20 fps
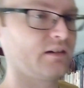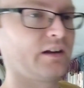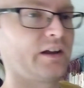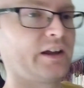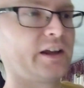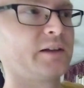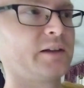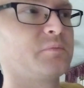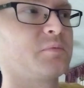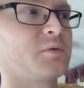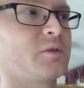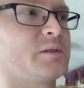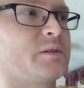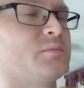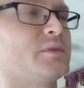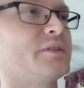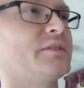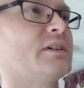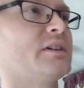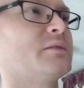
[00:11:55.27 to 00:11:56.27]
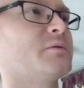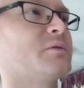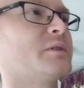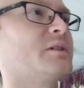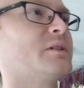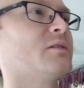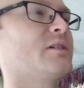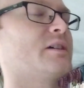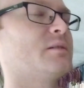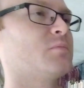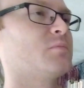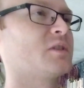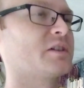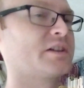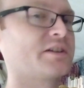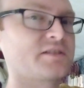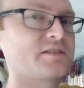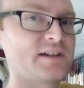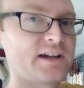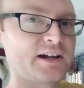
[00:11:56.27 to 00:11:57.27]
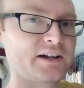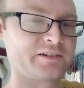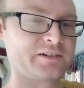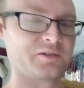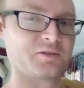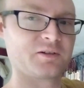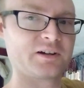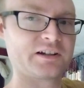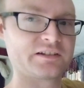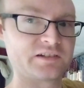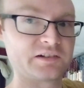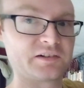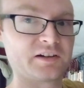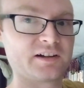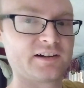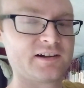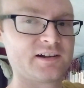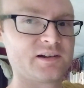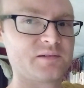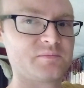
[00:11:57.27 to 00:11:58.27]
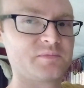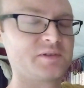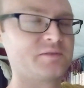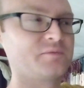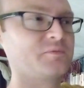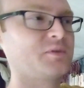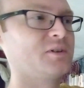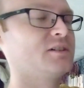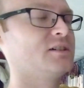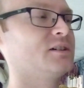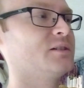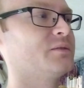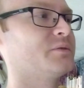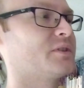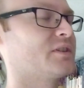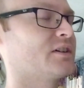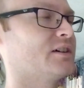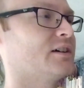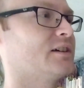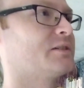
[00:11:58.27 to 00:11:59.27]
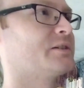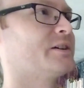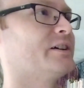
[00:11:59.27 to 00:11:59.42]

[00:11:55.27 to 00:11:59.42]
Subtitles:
had pretty much every great British actor at the time involved. Sean